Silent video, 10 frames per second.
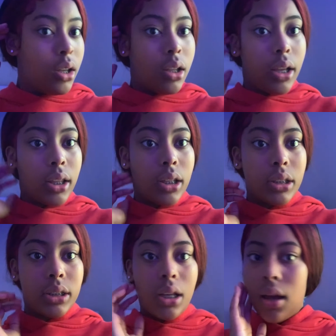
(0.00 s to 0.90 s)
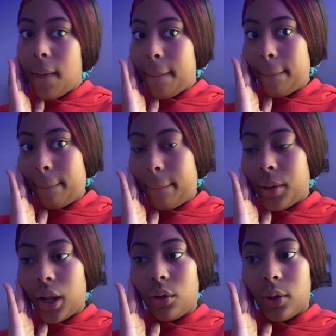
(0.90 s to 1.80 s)
like this but
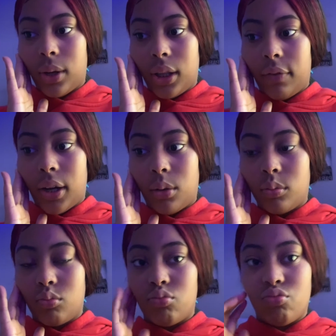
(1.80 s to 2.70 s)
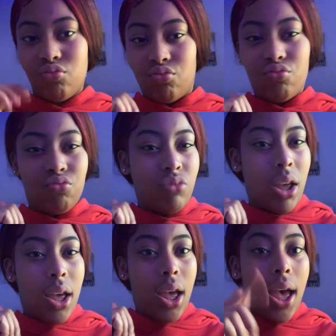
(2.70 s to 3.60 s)
I'm just gonna leave it out.
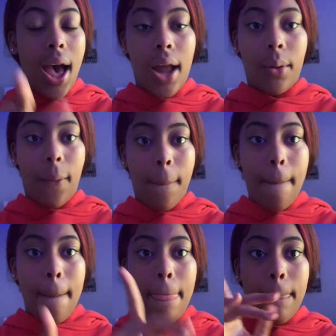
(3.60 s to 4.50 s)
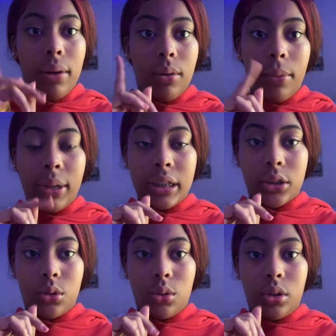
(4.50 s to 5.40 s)
I don't know. But on the way to
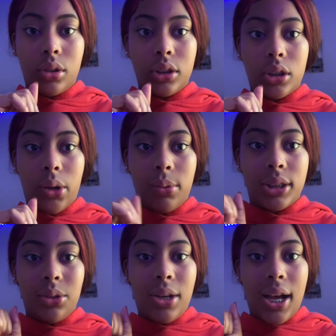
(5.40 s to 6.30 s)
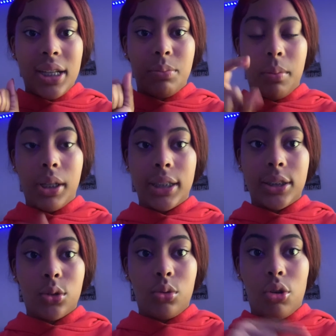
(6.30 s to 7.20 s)
school, so I will see you guys maybe in
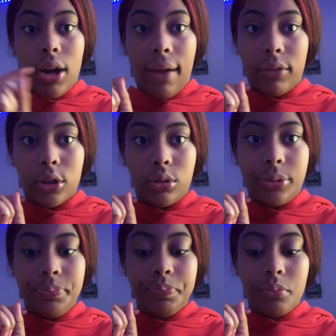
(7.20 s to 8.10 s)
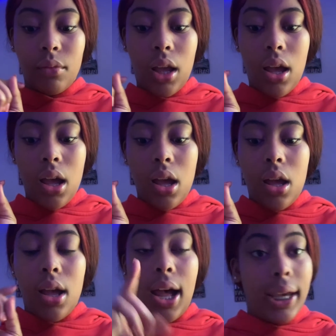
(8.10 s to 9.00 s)
school or after school.
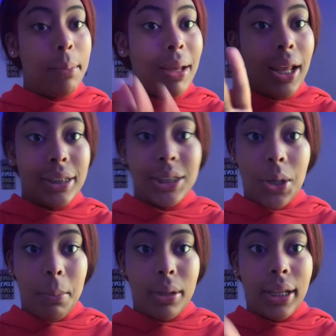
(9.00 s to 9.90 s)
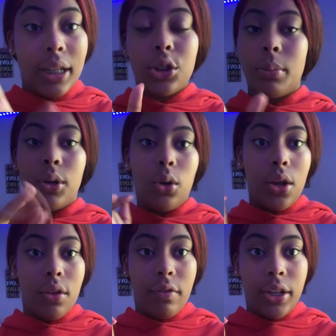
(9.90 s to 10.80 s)
I get my license on Monday. That's gonna be a whole
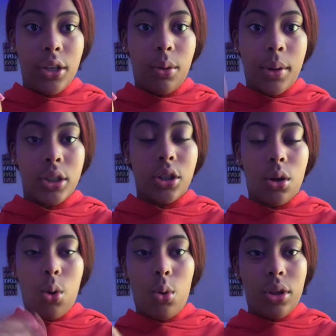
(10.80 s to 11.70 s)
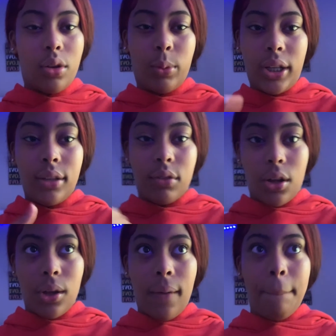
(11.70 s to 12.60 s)
nother video. I'm gonna start a whole nother weekly vlog.